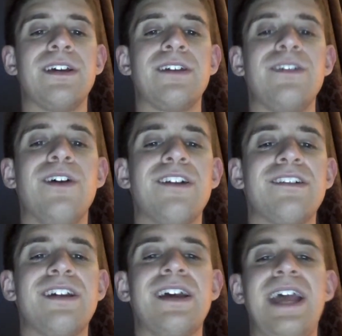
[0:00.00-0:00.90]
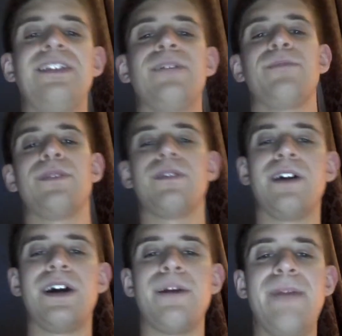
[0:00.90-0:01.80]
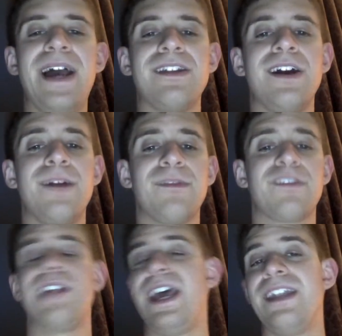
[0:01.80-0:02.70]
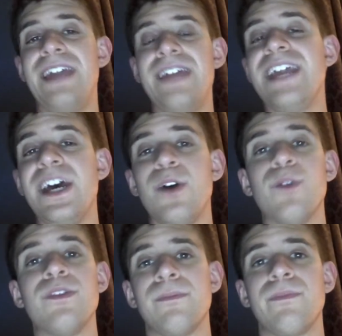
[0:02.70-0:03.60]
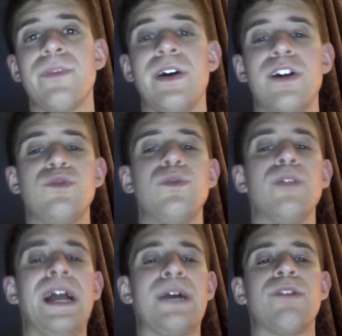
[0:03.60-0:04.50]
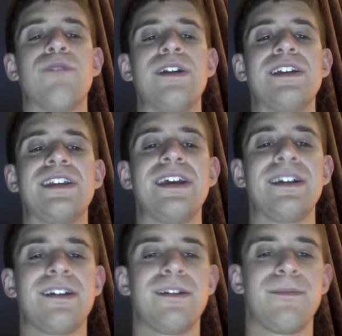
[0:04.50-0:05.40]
Garza end up uh, backing up and then nailed uh, Drew Gulak with a running kick.